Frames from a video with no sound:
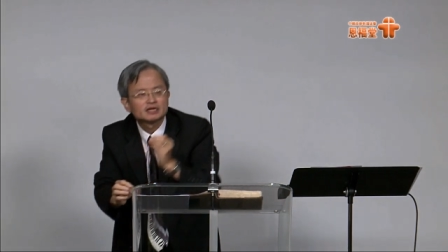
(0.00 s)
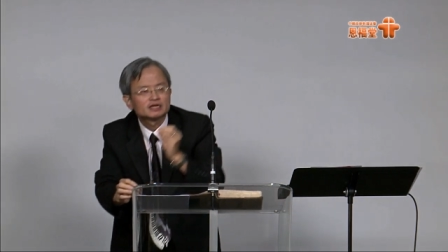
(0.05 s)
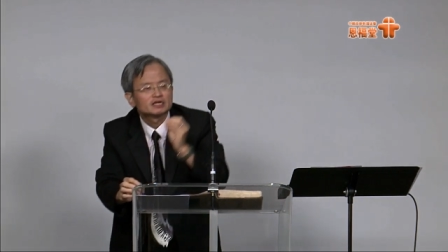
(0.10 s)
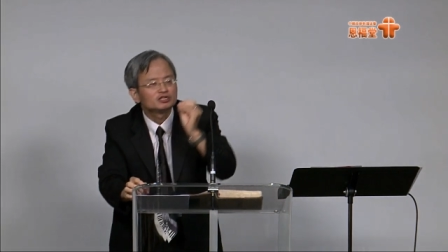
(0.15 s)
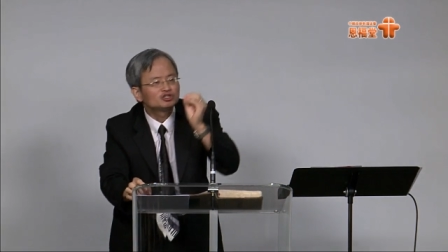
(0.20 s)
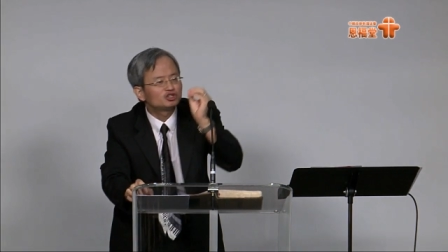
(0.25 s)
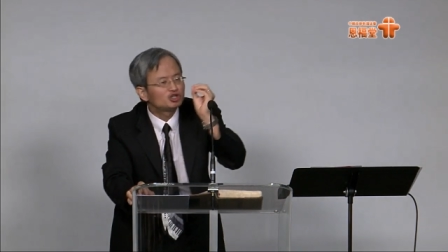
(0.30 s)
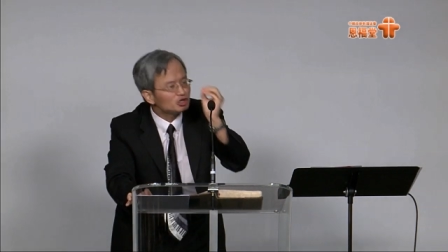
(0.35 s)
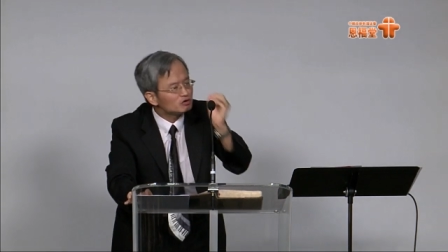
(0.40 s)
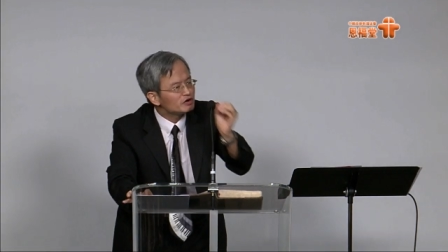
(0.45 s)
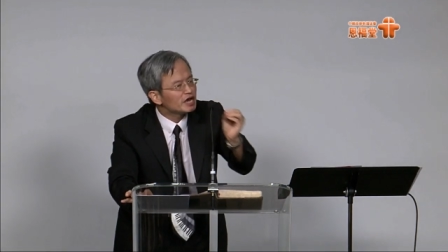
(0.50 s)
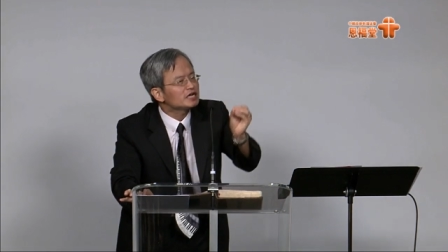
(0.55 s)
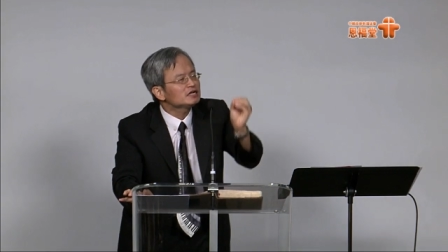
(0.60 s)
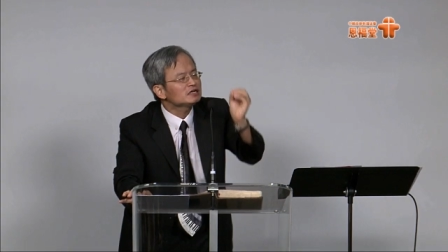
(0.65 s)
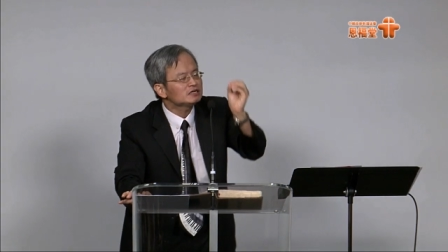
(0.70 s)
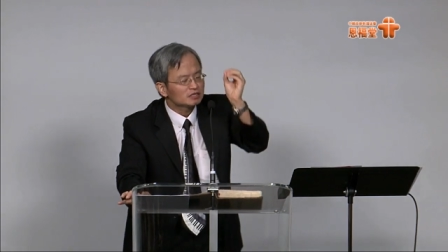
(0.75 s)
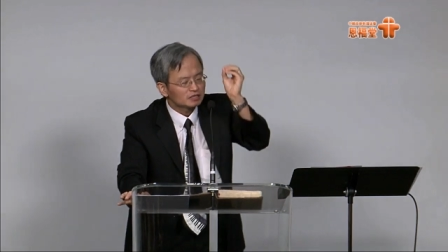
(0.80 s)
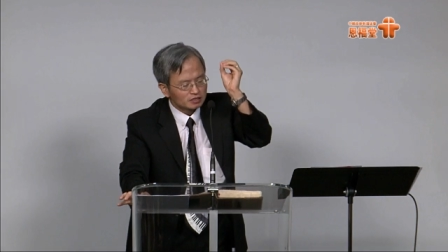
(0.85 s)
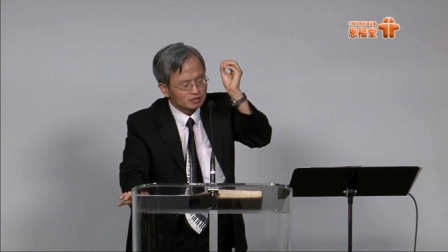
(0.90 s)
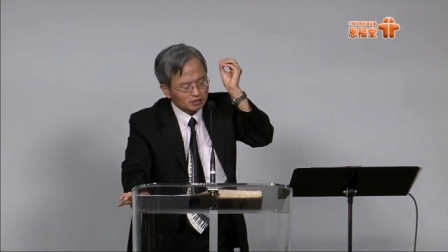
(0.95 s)
during
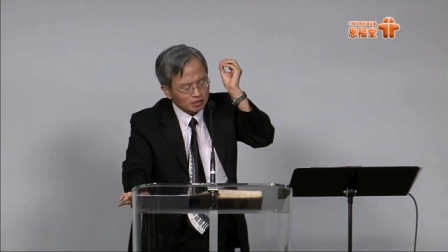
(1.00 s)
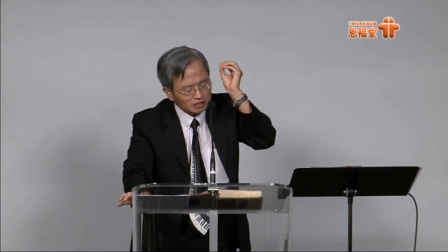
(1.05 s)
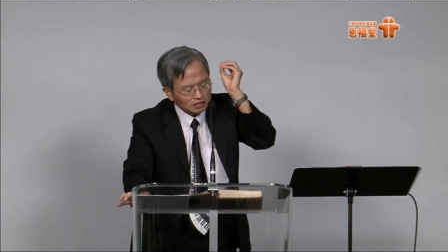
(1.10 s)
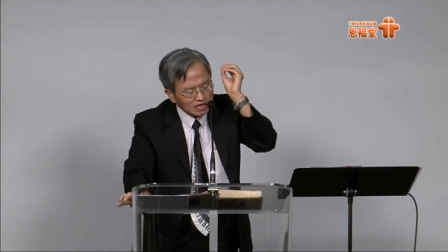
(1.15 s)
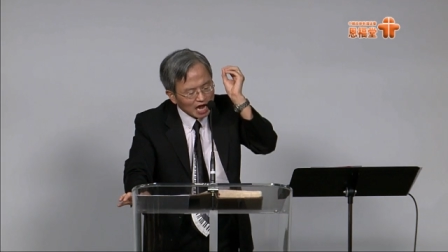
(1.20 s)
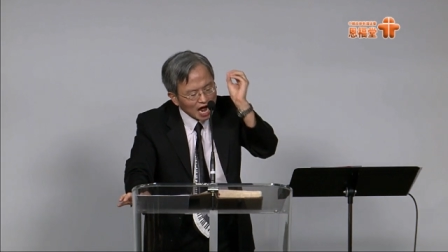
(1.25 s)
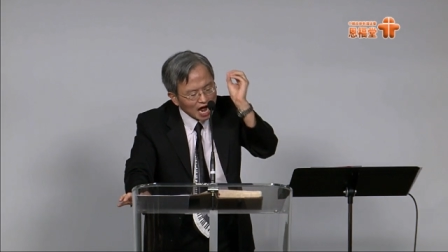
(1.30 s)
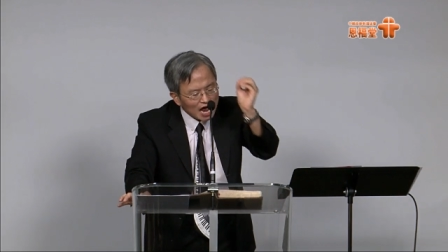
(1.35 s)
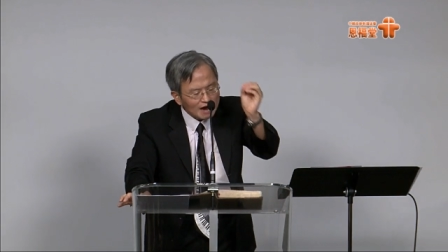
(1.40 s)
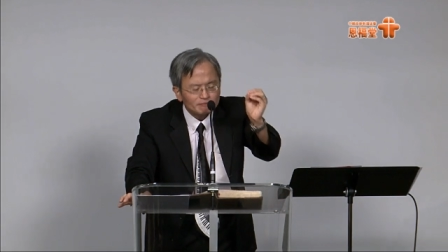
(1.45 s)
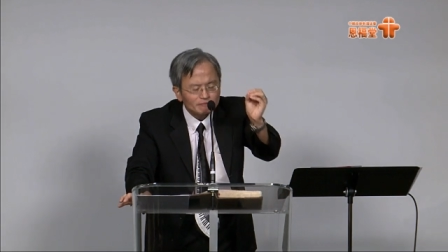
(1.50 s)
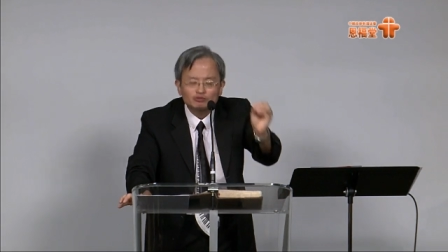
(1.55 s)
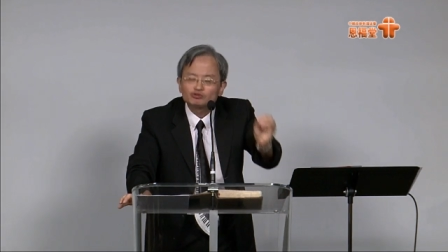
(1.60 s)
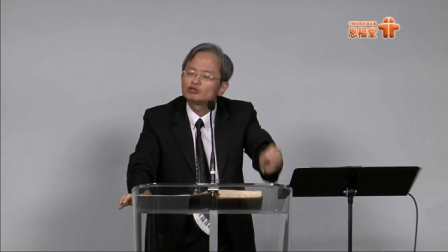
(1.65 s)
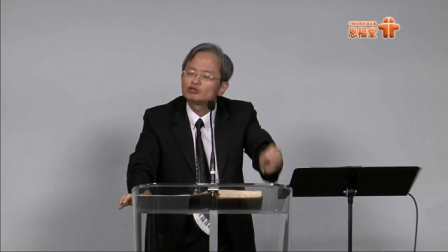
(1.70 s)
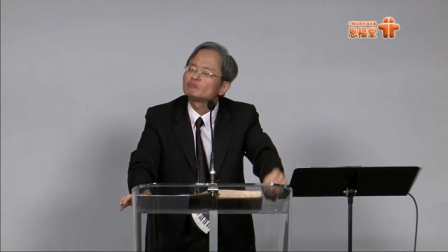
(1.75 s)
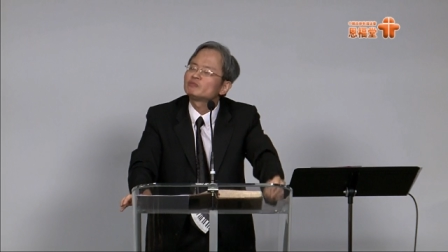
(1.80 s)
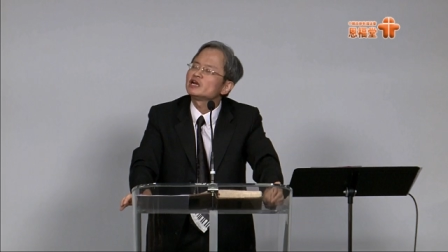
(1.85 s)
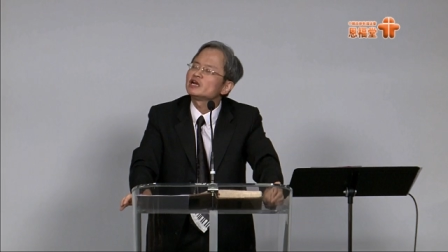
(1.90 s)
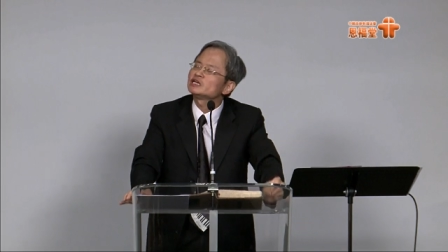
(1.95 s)
the time of
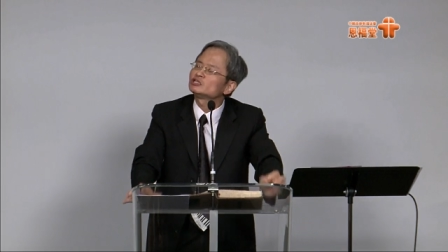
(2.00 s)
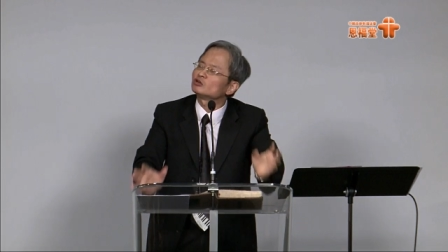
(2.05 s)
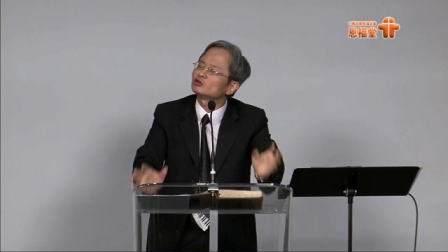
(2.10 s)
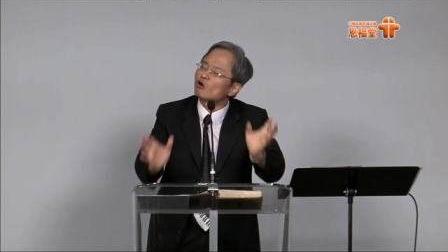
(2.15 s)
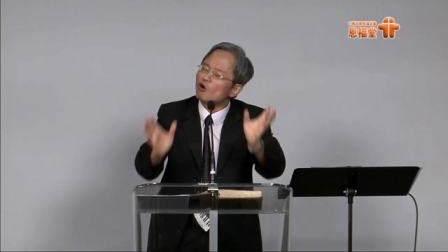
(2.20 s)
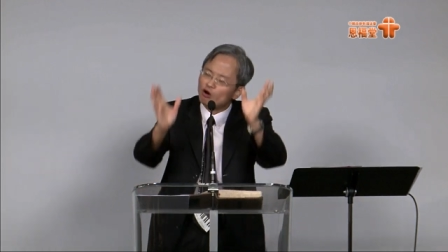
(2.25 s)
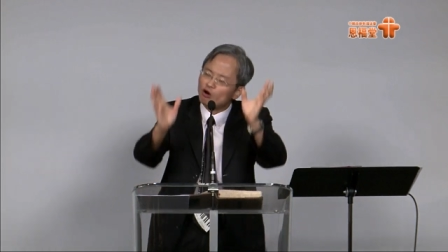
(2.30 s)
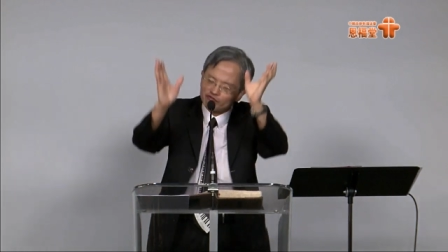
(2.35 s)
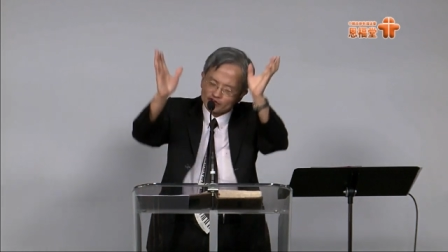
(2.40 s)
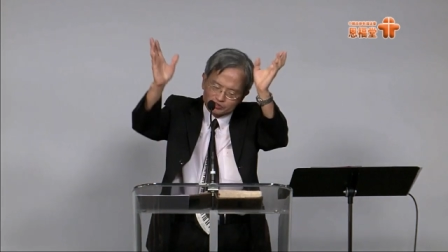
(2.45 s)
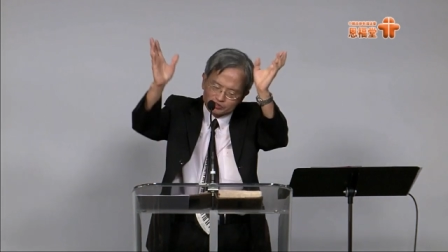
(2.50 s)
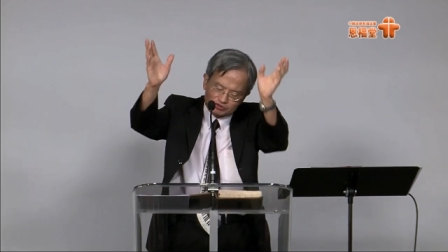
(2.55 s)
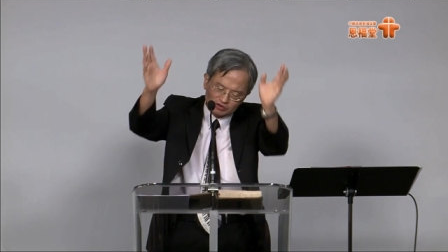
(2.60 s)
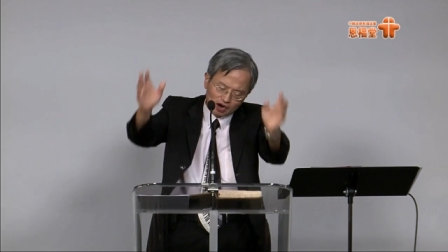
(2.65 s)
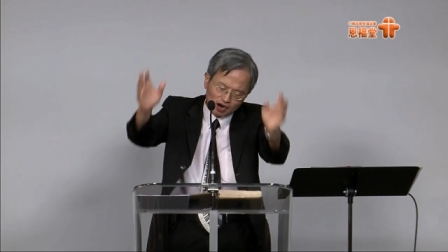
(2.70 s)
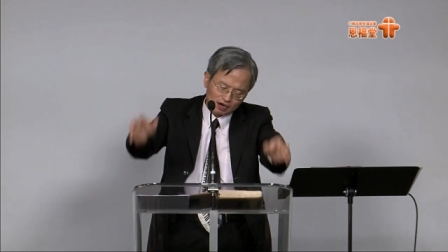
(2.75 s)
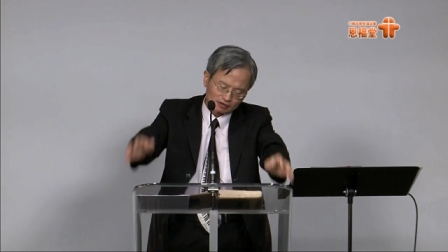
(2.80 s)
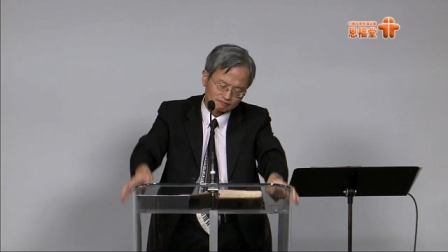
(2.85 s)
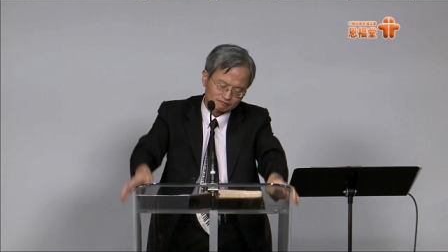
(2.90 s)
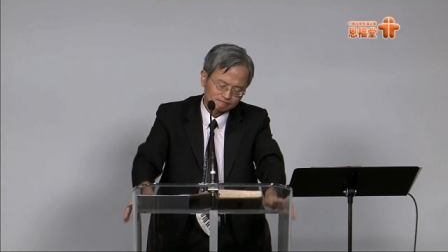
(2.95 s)
tribulation offered to God.